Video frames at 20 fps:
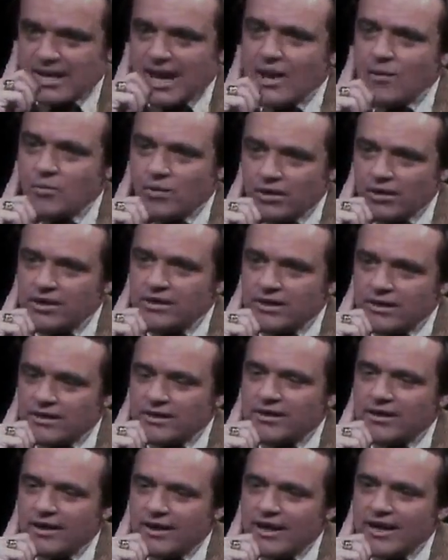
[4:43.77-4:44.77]
I really think
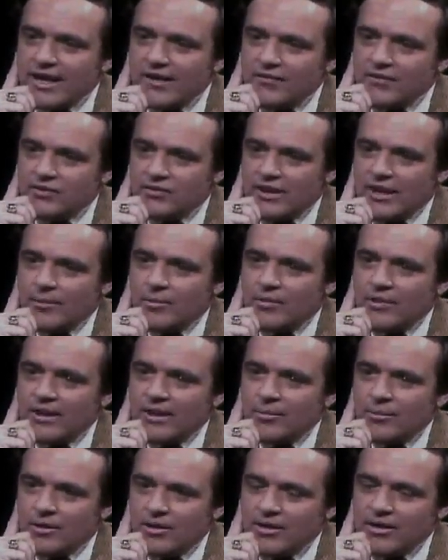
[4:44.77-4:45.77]
you did a heck of a job on
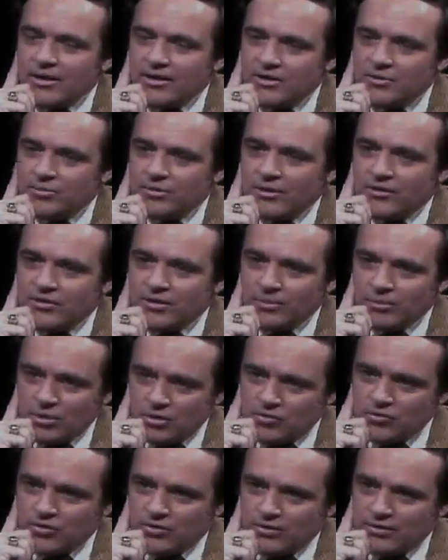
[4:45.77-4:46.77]
that American Express
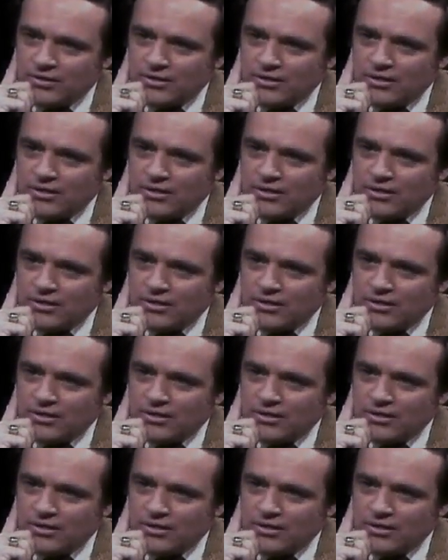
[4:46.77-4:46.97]
commercial.